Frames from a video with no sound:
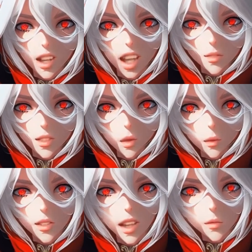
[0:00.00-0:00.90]
Even
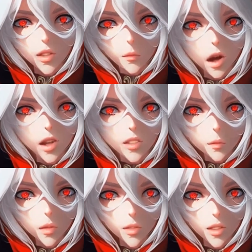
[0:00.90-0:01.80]
though it sounds
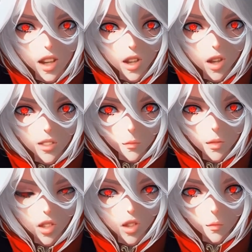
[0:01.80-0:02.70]
impossible, an
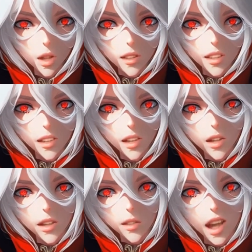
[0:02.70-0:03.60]
ultimate stupidity,
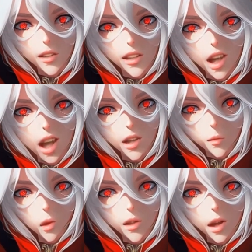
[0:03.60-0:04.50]
that's the kind
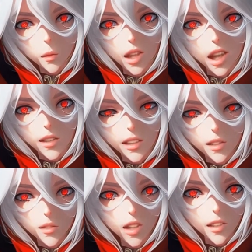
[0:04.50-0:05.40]
of world I would like to
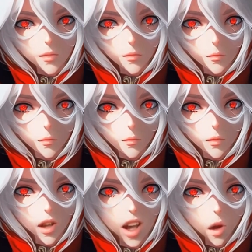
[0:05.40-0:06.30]
live in.
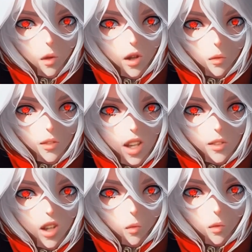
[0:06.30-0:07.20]
How can you say
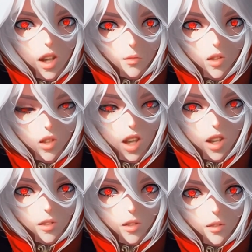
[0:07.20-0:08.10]
that you will never
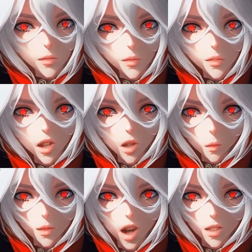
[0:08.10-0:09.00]
change? That you
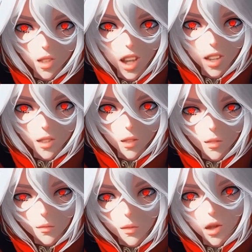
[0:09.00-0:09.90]
will not
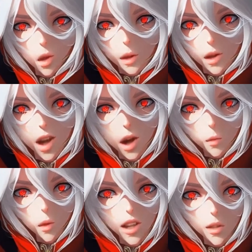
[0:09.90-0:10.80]
change, no matter how
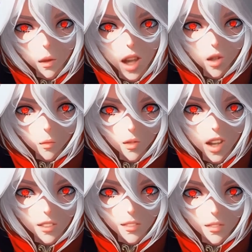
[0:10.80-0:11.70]
great the pain you
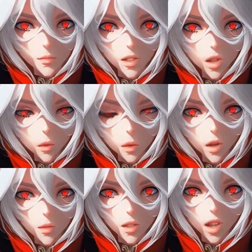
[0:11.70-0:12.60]
face, no
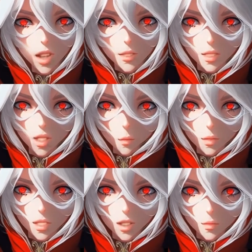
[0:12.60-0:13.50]
matter the losses you
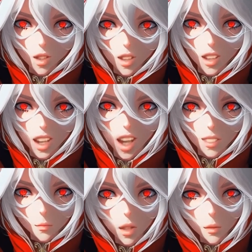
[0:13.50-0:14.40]
will suffer,
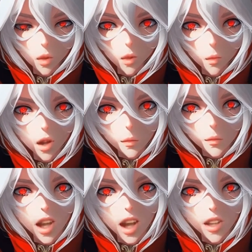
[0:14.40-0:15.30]
and the people who will
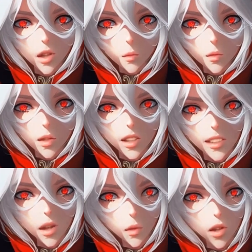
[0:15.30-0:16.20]
come to hate you for
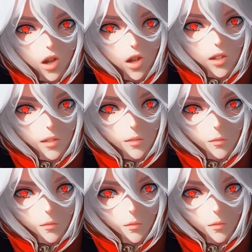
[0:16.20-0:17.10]
this in return?
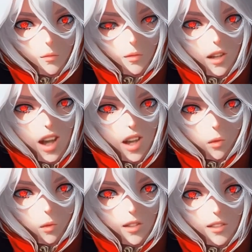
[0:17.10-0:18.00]
Can
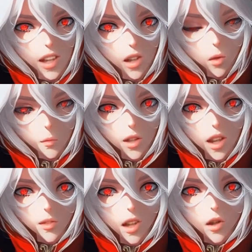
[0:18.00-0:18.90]
you continue
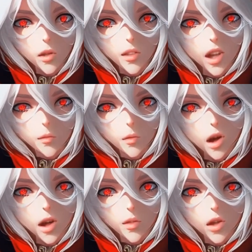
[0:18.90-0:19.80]
believing in yourself
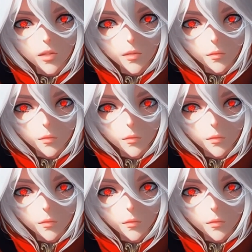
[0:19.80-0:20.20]
forever?